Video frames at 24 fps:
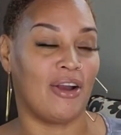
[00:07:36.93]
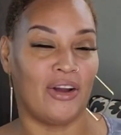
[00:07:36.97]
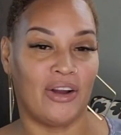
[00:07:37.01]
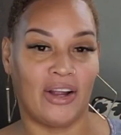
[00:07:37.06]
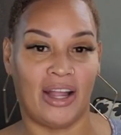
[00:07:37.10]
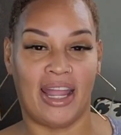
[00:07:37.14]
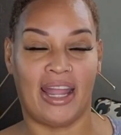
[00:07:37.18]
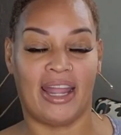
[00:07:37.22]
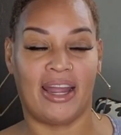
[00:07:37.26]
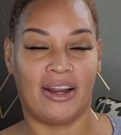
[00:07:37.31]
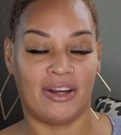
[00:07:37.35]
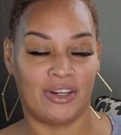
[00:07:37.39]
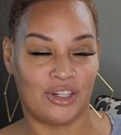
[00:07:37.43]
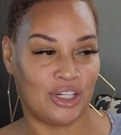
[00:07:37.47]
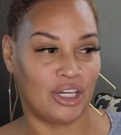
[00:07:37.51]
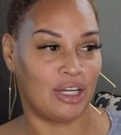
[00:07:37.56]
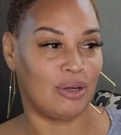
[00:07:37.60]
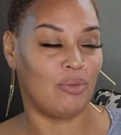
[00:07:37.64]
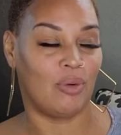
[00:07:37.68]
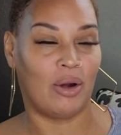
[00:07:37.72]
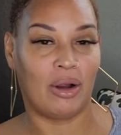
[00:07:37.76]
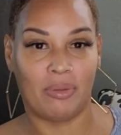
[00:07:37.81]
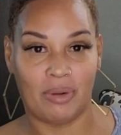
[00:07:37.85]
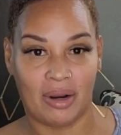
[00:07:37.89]
her hair. She
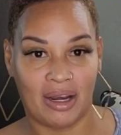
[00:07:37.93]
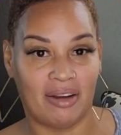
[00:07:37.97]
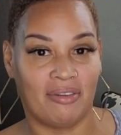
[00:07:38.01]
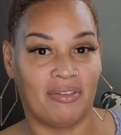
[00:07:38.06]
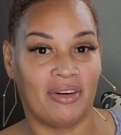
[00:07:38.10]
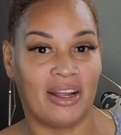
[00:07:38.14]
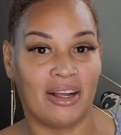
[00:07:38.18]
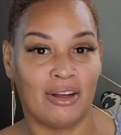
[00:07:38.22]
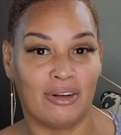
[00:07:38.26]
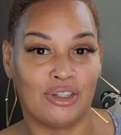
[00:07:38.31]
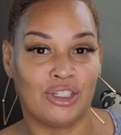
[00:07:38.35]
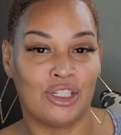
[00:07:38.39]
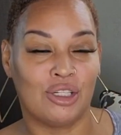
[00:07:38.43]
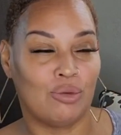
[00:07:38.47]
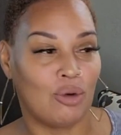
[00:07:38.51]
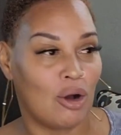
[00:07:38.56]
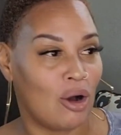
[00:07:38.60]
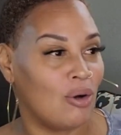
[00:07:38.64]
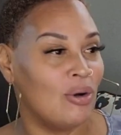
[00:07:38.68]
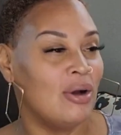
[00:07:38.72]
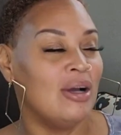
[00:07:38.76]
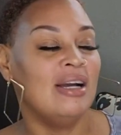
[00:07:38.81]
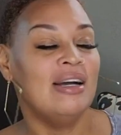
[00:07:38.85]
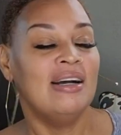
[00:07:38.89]
can wear whatever the hell she
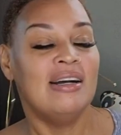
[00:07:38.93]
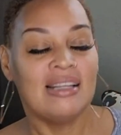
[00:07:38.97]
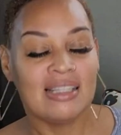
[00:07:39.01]
want.